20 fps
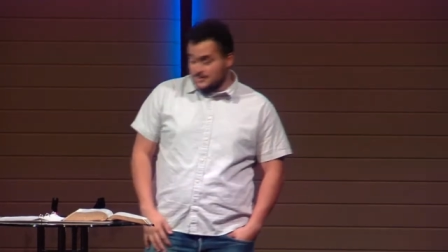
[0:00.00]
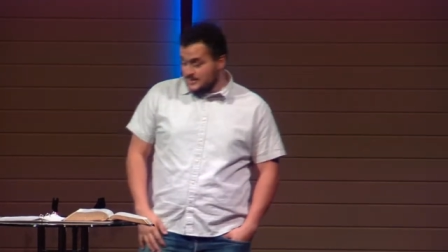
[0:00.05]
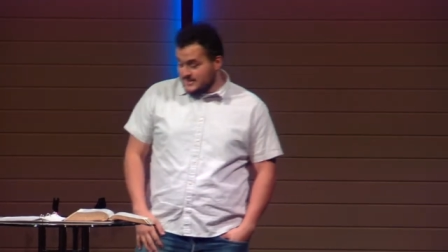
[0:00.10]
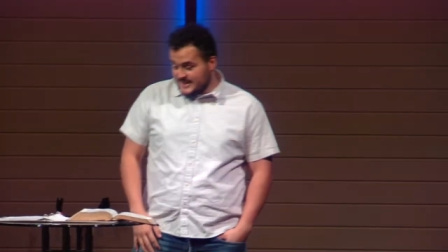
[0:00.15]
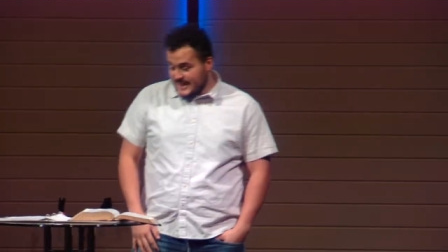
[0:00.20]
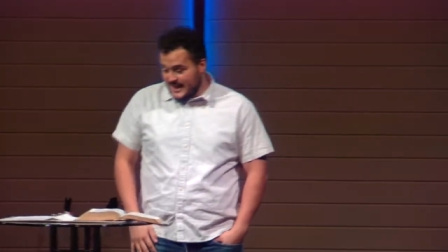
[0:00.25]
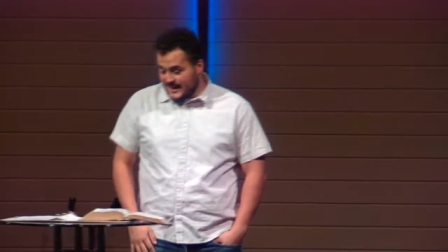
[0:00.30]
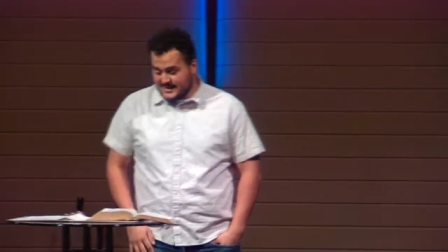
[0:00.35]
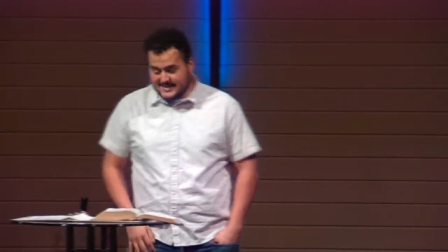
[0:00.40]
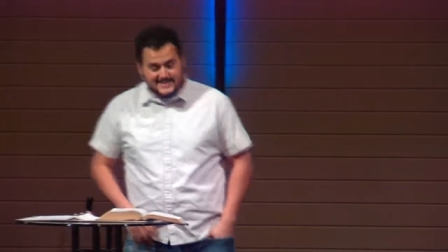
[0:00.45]
to
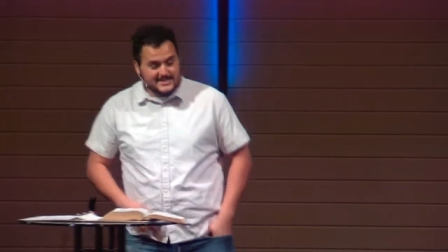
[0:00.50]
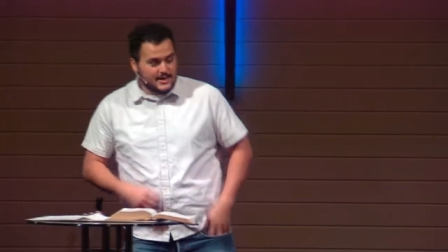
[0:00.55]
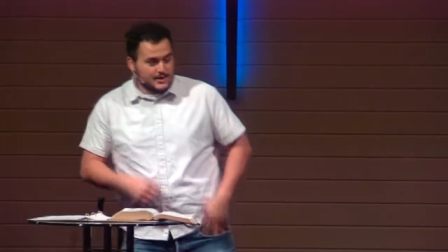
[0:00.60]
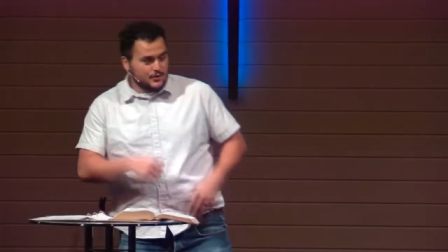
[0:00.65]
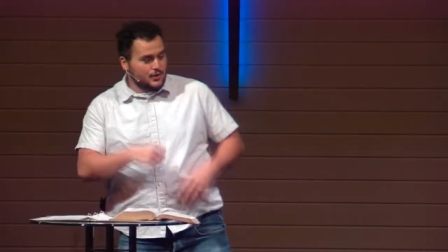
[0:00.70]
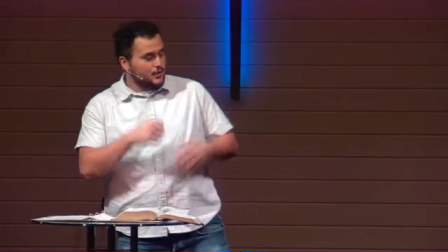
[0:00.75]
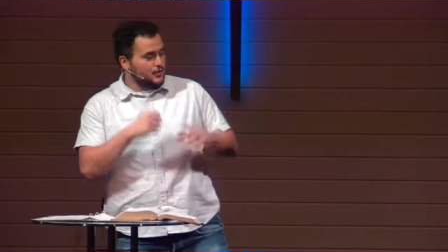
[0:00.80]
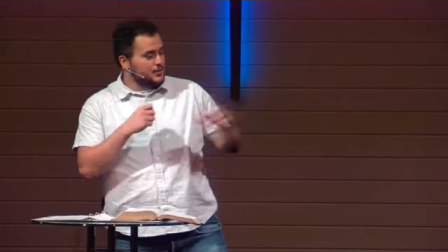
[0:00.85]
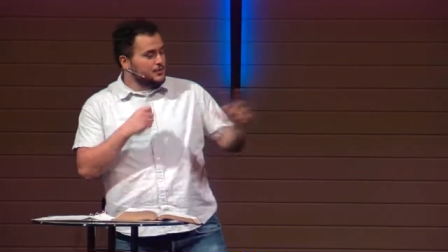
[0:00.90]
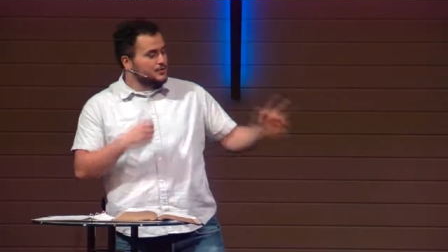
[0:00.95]
attack. He's like,
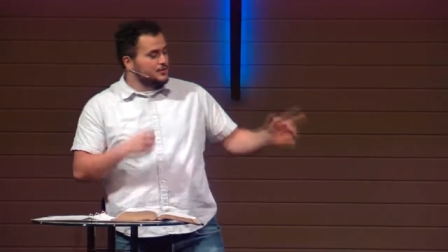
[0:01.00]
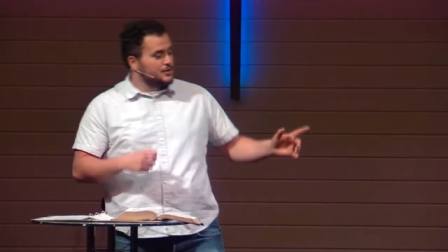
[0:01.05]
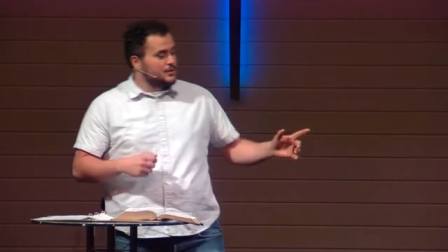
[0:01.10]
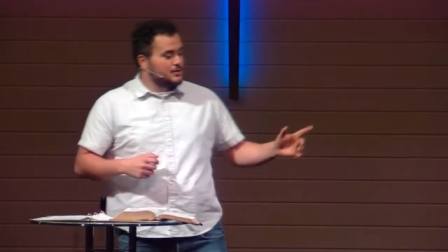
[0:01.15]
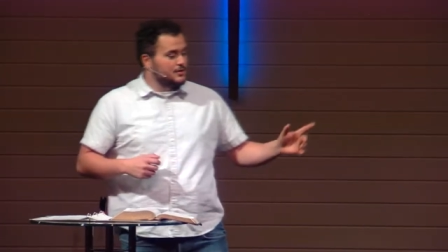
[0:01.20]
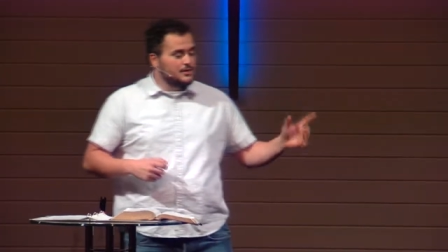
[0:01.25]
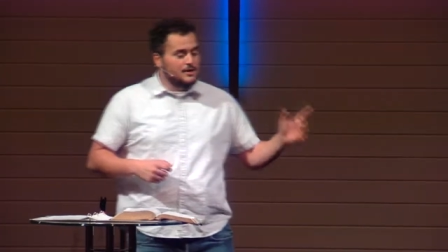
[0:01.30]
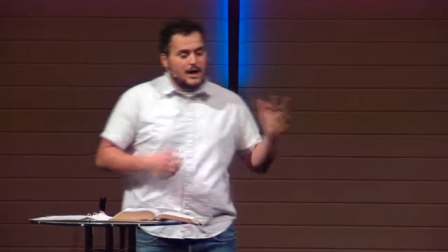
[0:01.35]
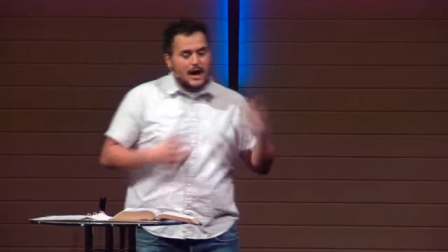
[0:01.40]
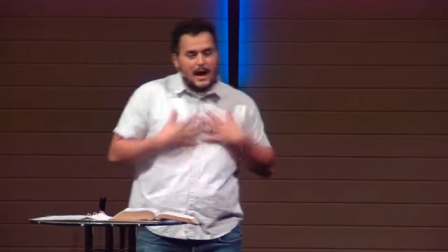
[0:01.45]
no,
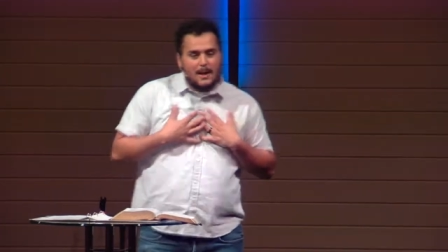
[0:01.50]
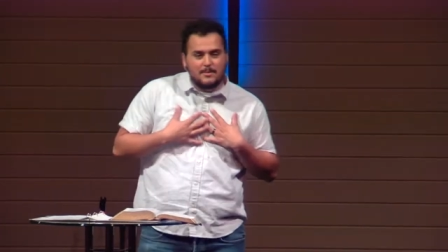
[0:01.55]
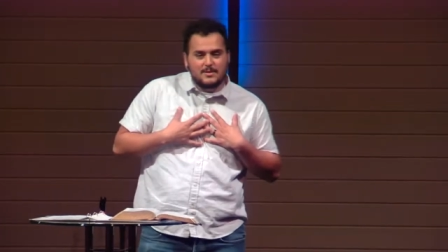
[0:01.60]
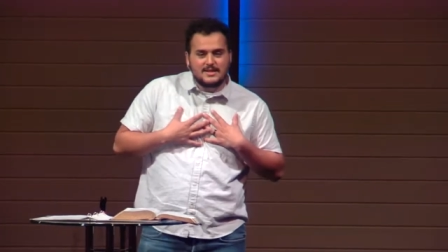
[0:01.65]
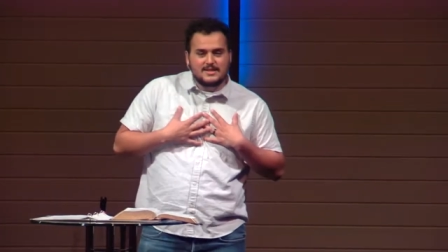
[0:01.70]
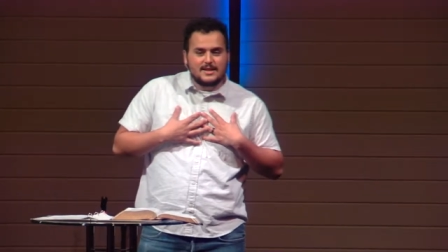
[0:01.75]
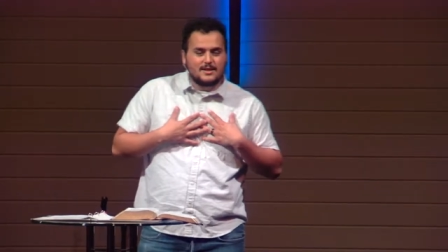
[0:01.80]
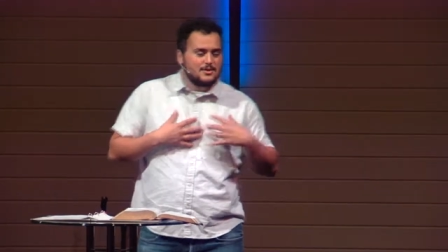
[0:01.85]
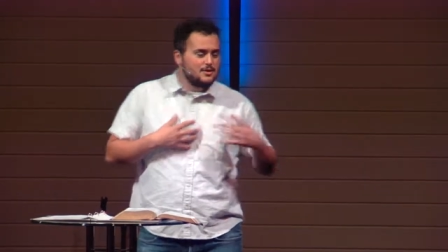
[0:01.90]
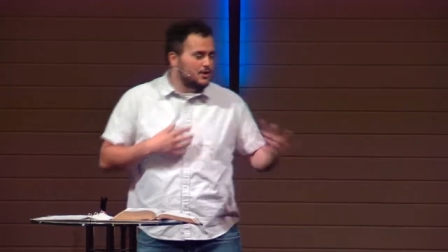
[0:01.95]
you, I'm
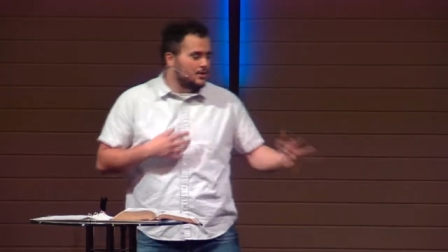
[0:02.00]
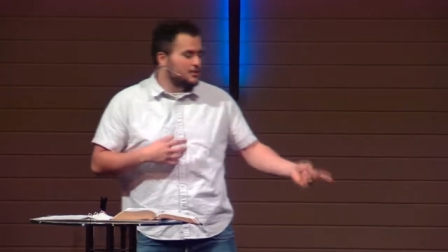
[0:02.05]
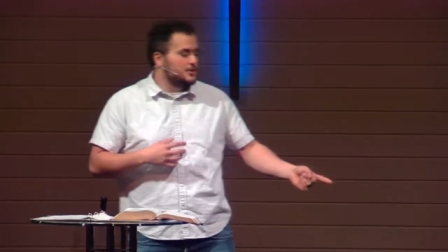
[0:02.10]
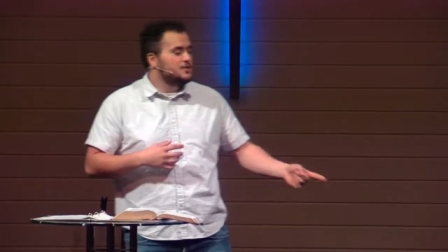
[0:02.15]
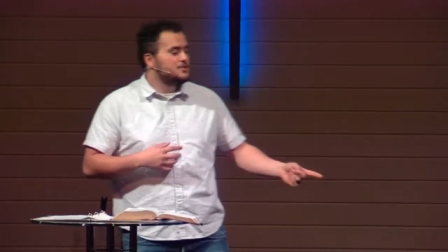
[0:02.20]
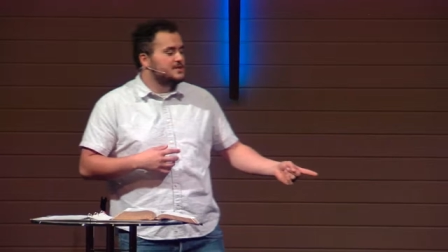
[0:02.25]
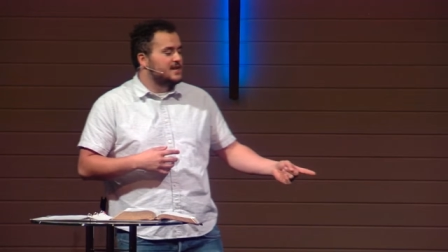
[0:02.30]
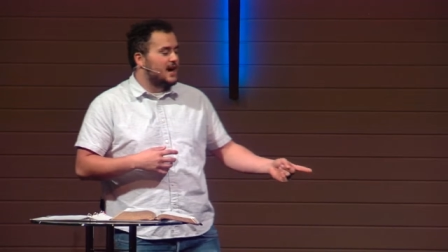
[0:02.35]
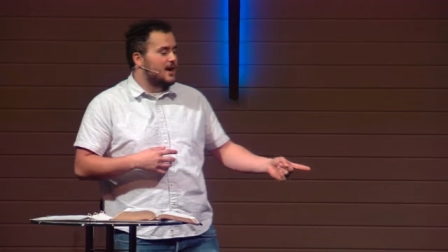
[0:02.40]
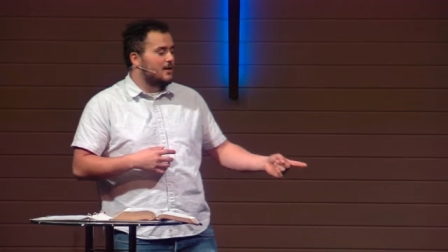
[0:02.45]
gonna, tell, no,
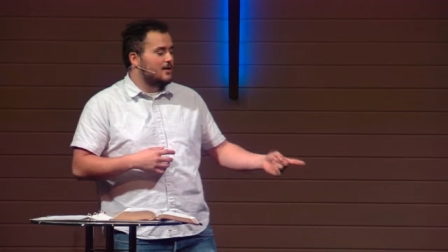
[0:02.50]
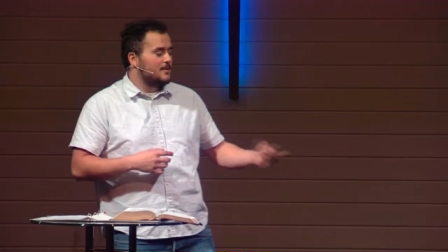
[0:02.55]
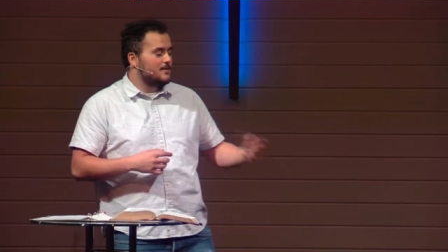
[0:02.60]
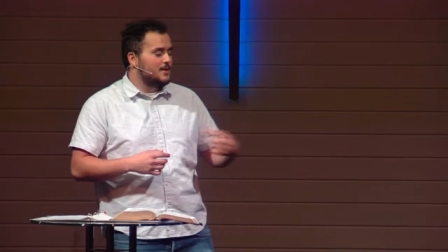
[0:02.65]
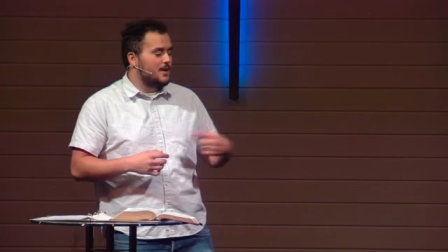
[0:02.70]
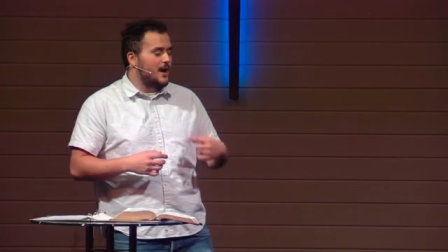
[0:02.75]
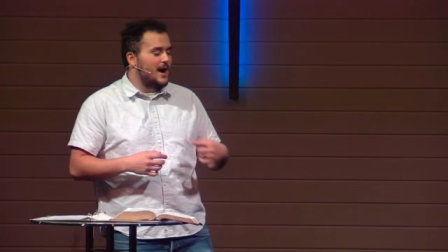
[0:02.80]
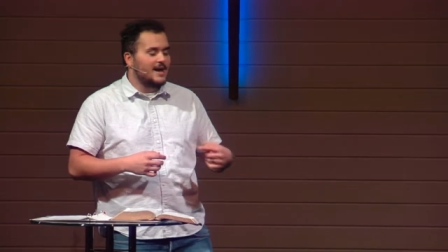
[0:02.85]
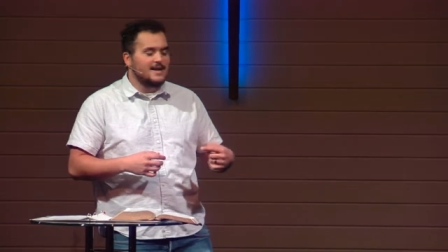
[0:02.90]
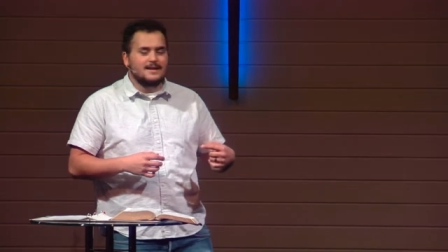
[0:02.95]
you tell them.
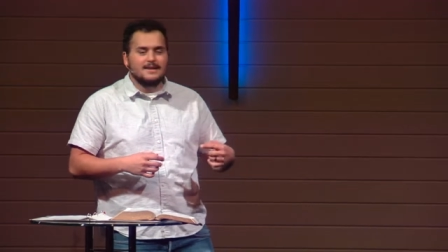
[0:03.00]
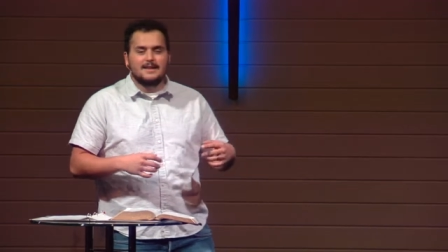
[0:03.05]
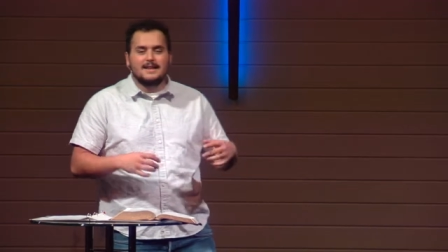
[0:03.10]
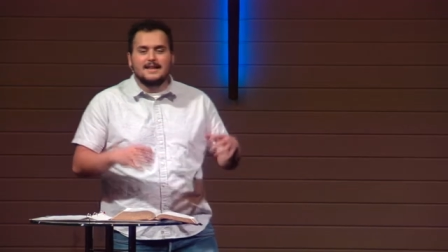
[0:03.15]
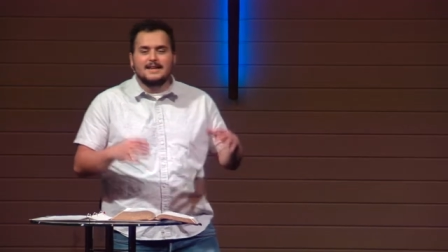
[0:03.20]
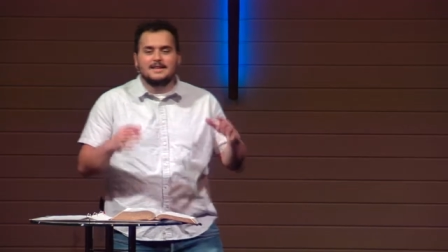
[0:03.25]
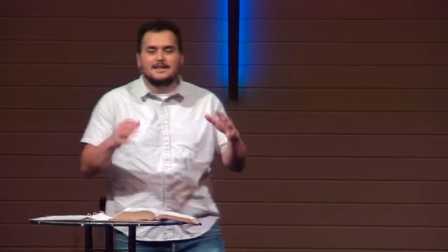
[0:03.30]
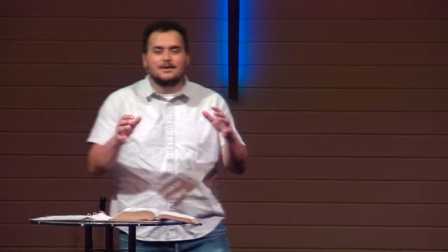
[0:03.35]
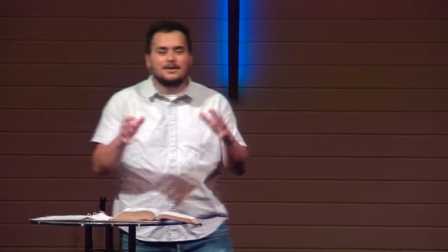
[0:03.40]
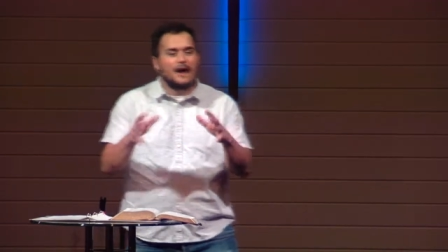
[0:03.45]
No, I like,